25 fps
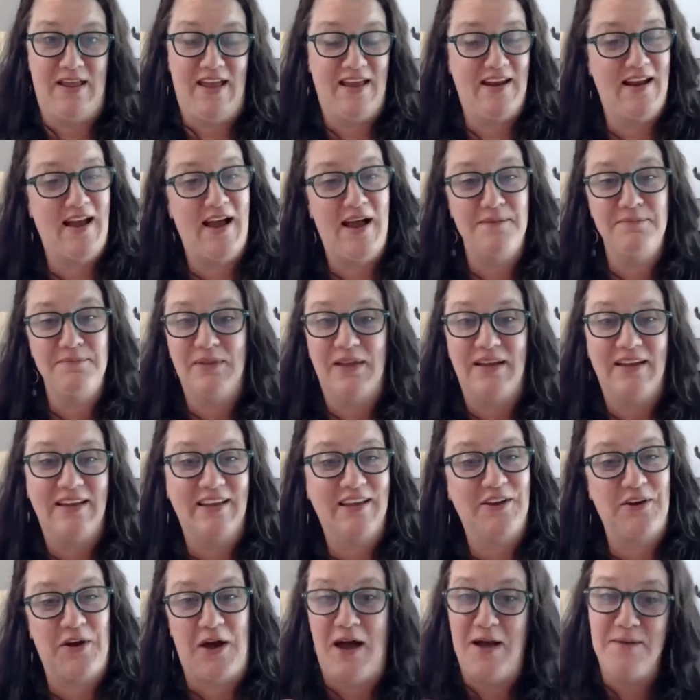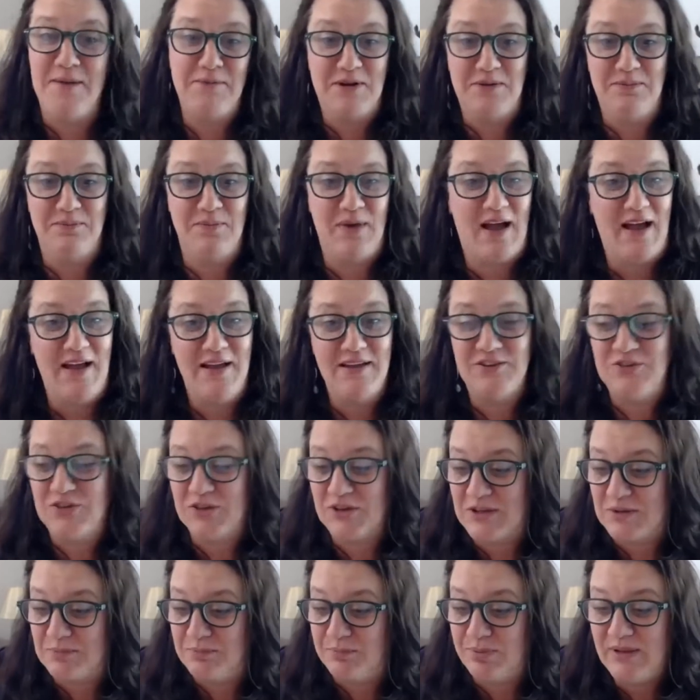and i'm like i'm gonna i took
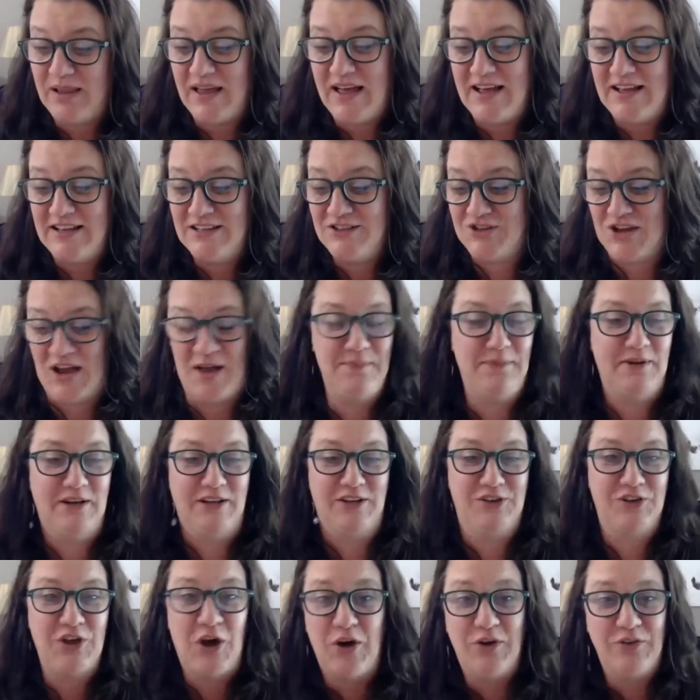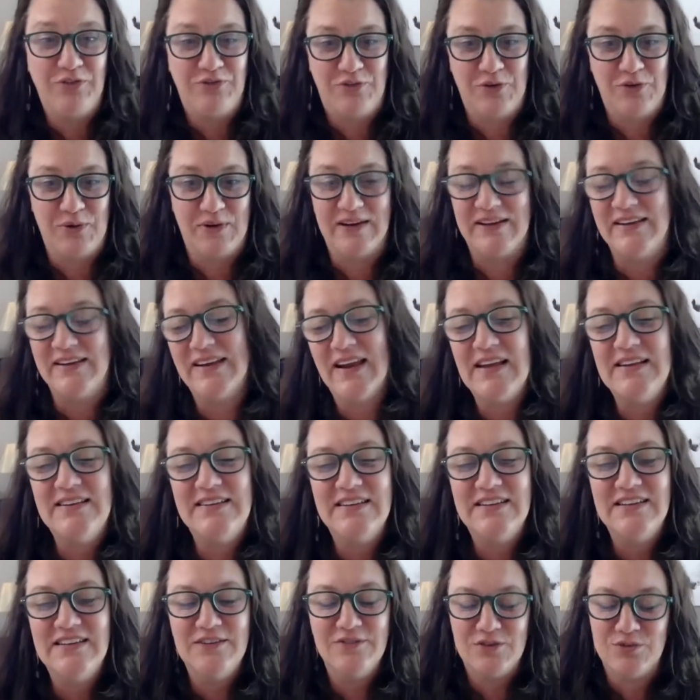a pledge i'm gonna go for it and i
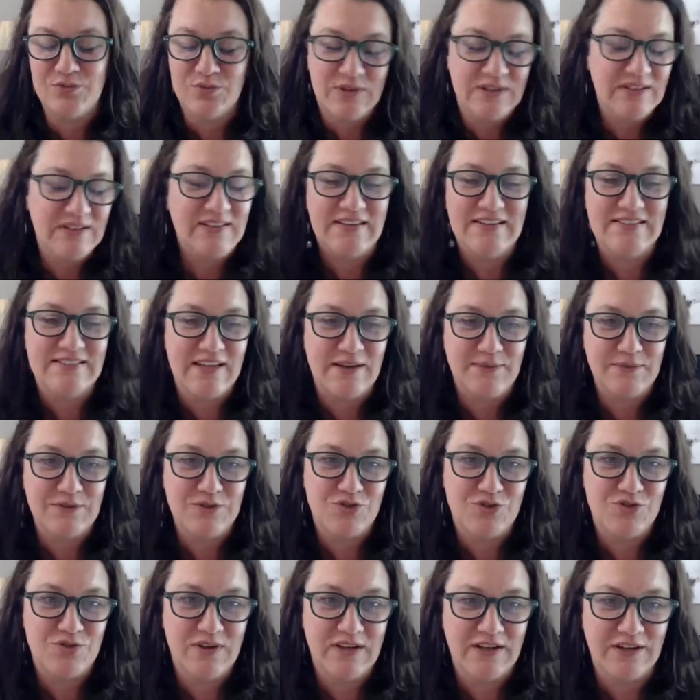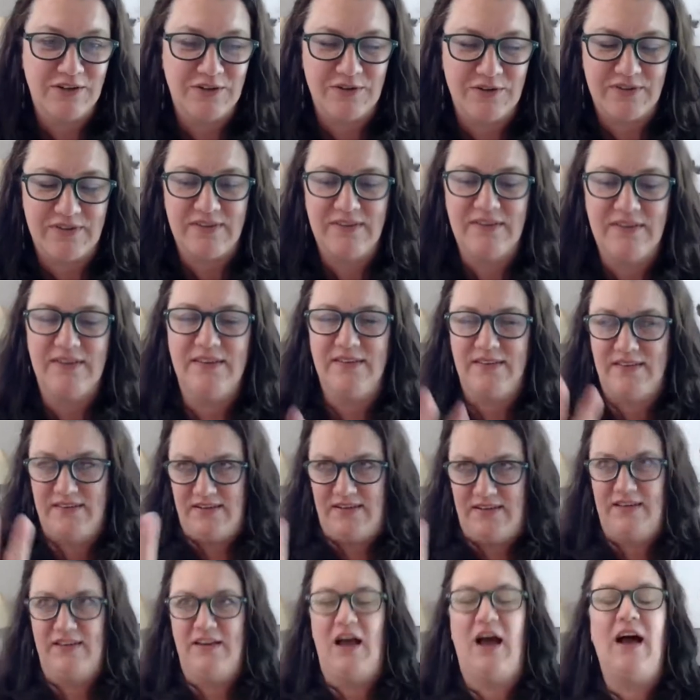didn't even realize i was triggered
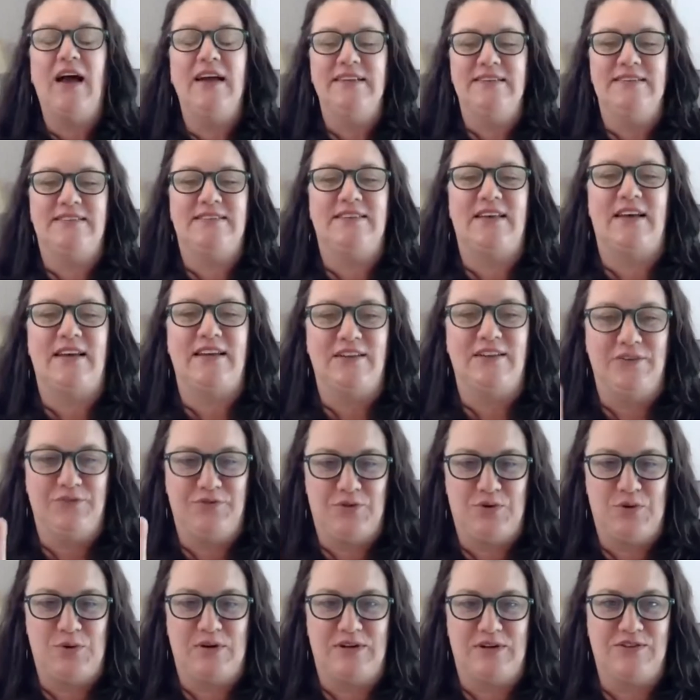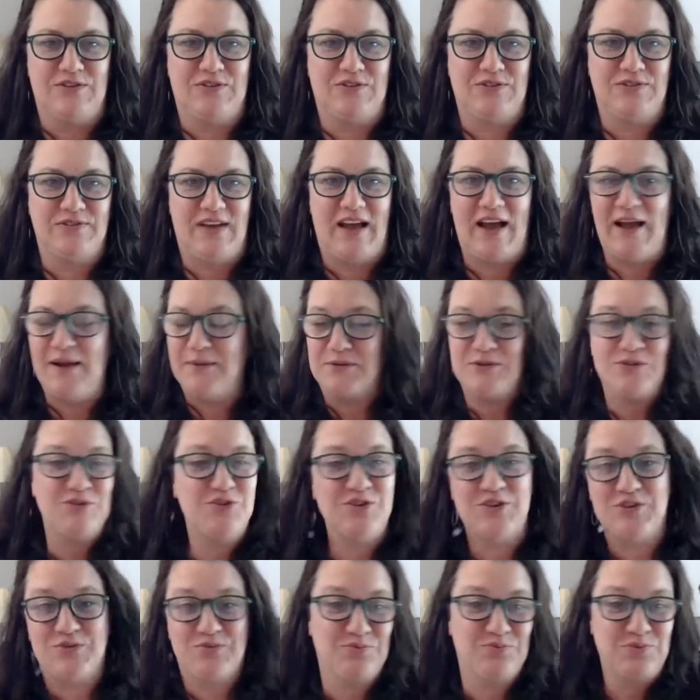in hindsight of course i was
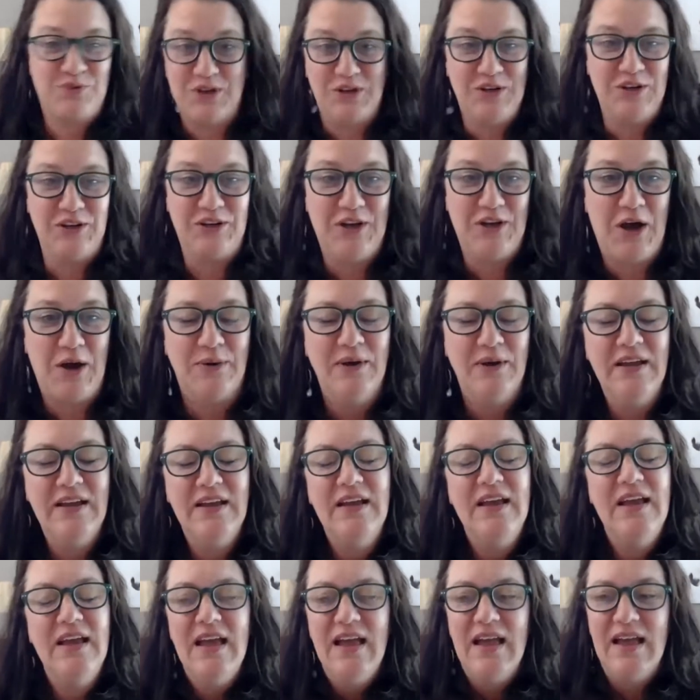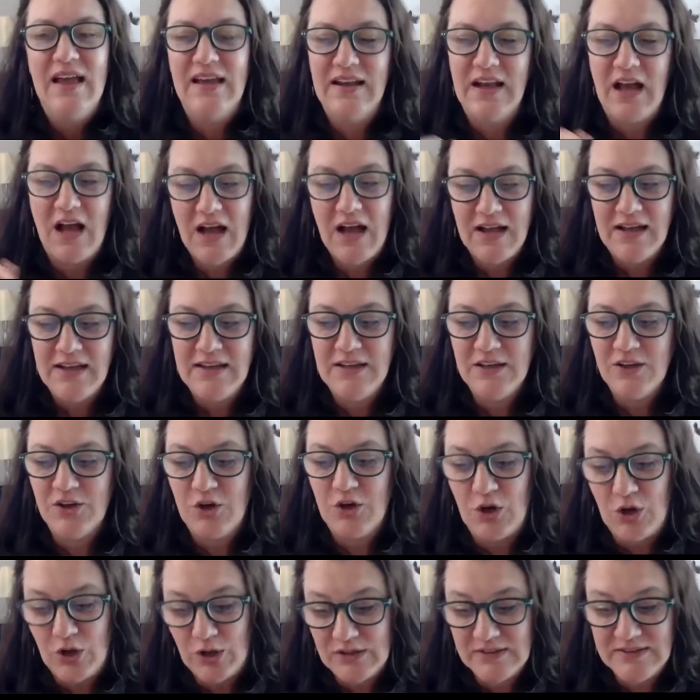just gonna go and i
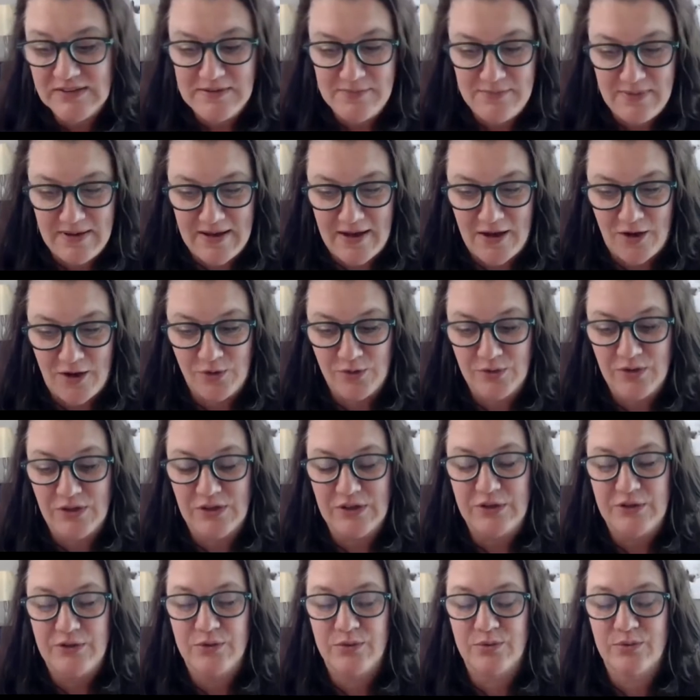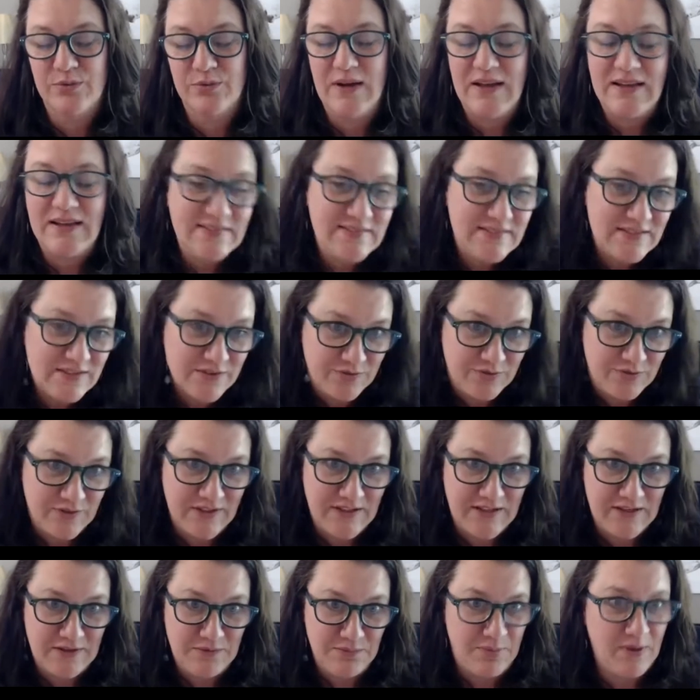called him out aggressively
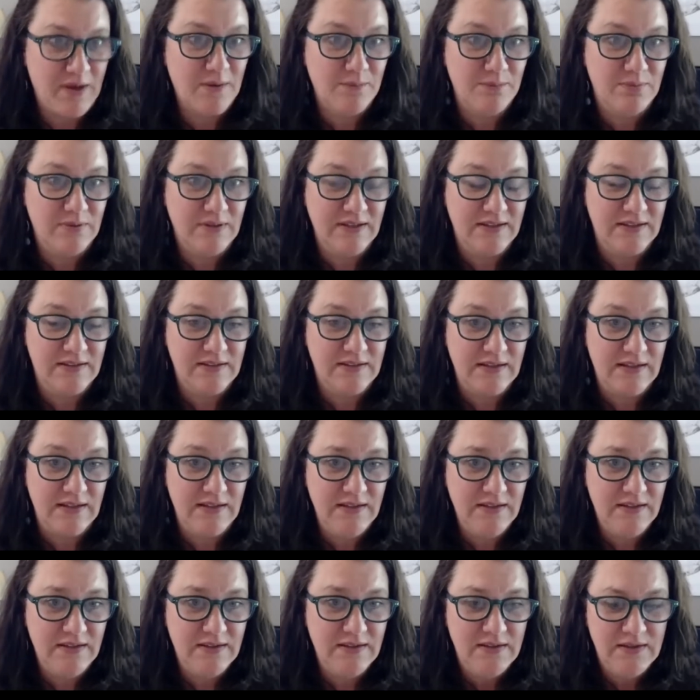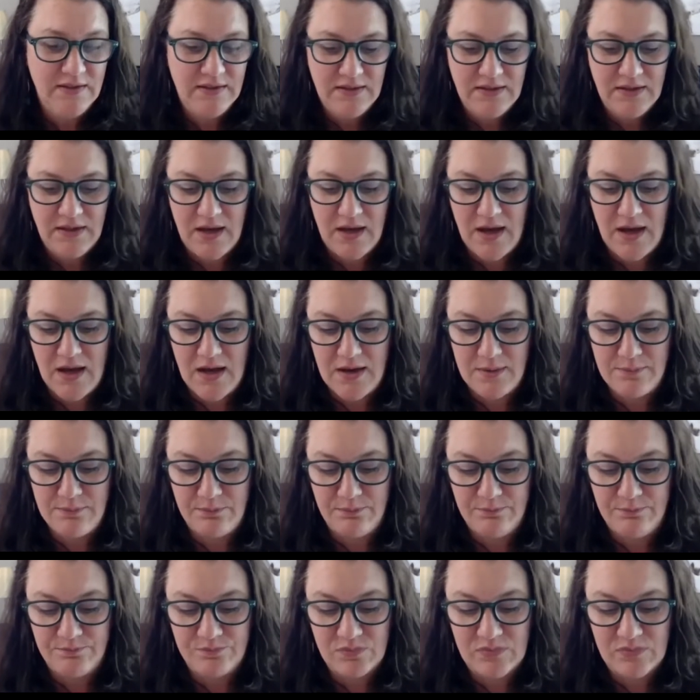and publicly um,